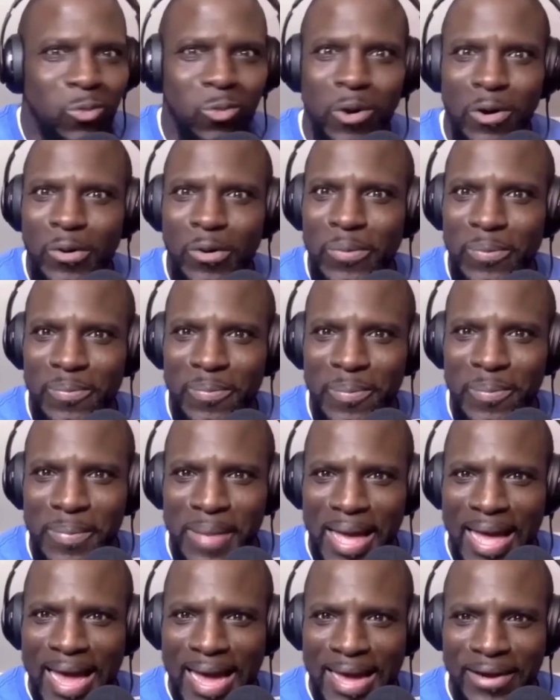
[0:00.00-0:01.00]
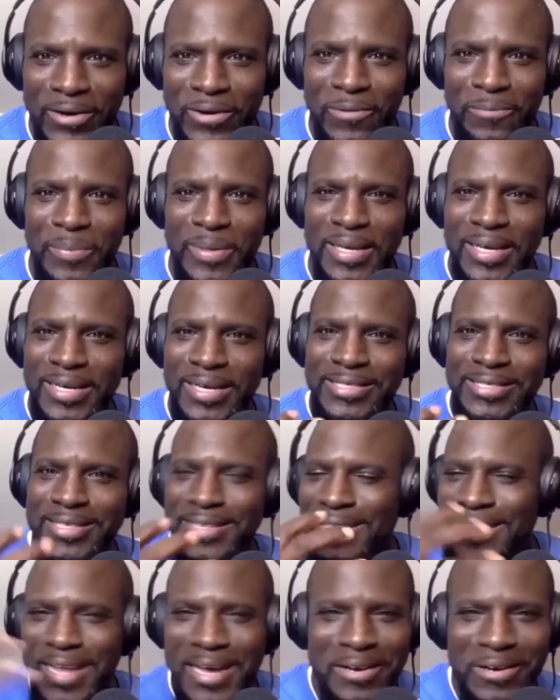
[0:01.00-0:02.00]
won't matter because
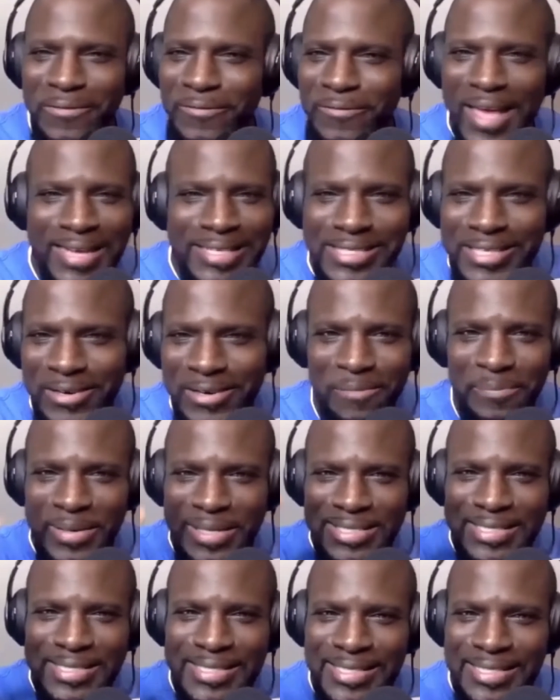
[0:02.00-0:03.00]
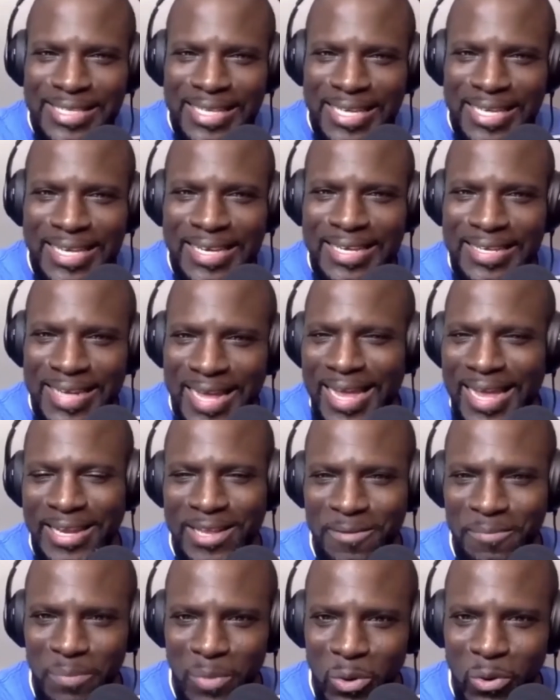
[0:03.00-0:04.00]
none of that's going to be seen
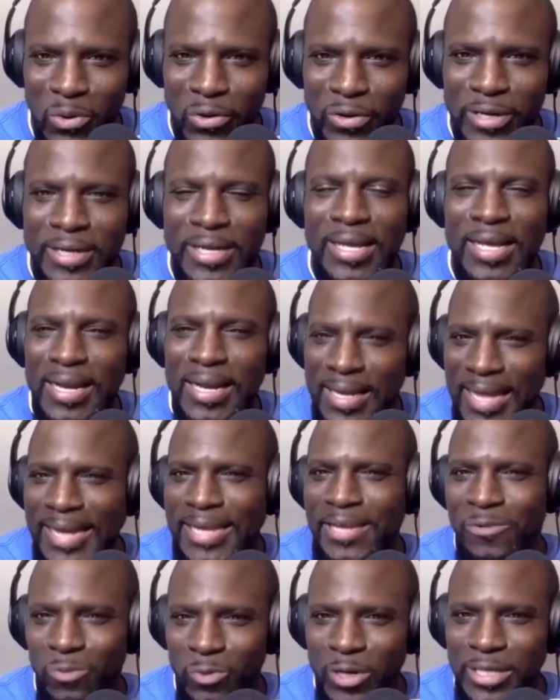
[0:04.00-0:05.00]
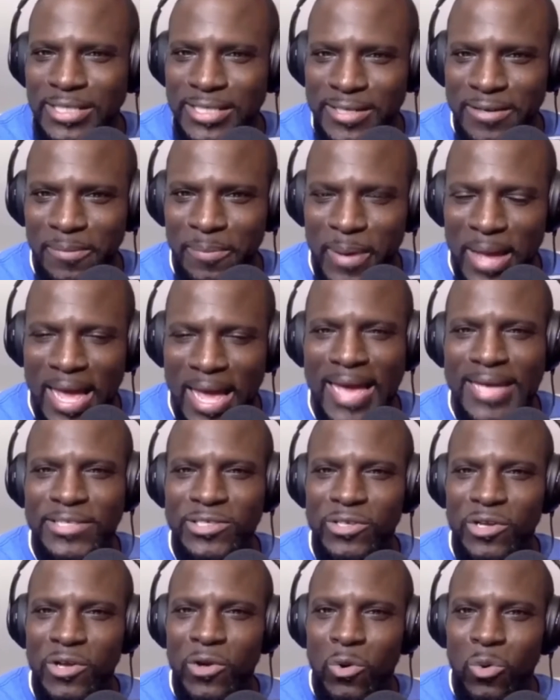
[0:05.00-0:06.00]
anymore like it was in the
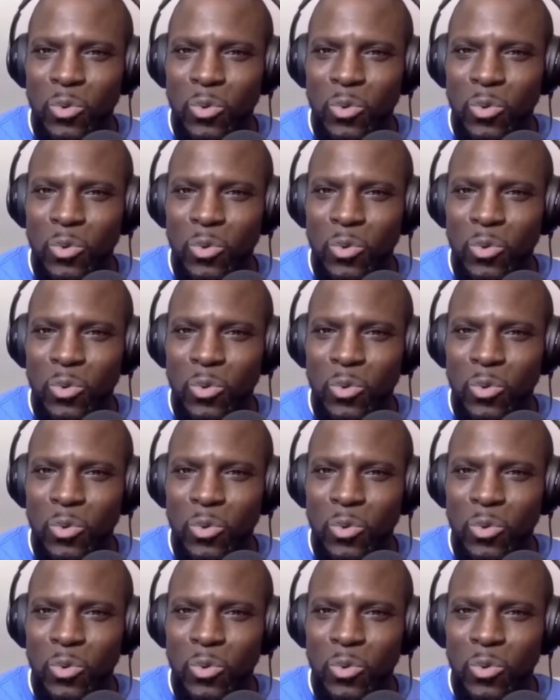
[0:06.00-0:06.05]
past.